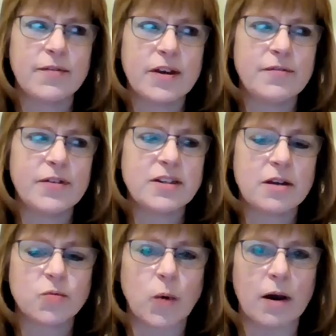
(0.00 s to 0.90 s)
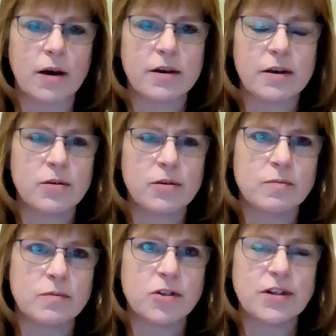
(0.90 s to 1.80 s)
if it does work, do you
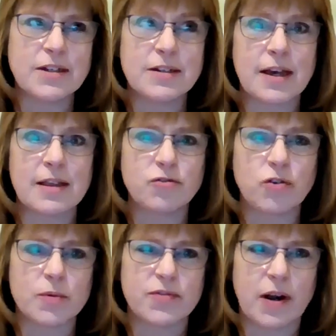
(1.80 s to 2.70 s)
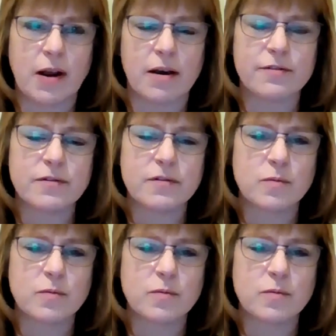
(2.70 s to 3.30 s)
need to take the drops for life?